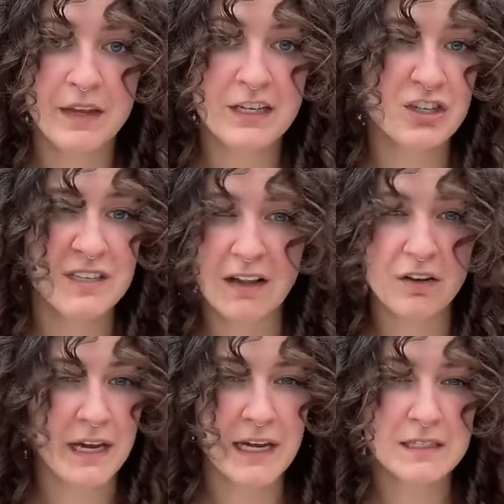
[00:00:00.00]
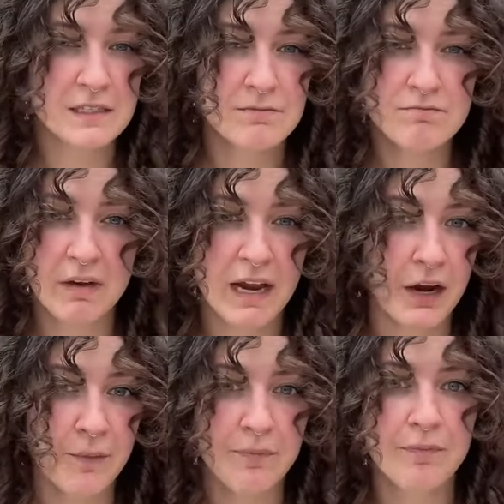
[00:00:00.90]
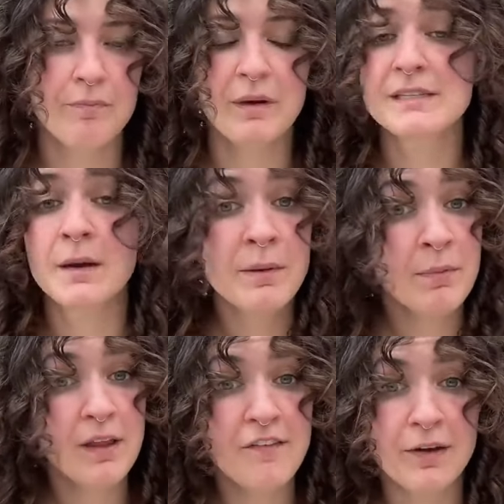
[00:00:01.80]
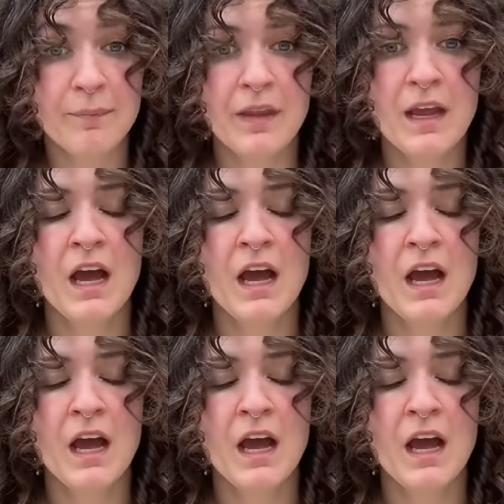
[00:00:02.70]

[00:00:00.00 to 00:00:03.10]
It just elongates my hair. But some people love it.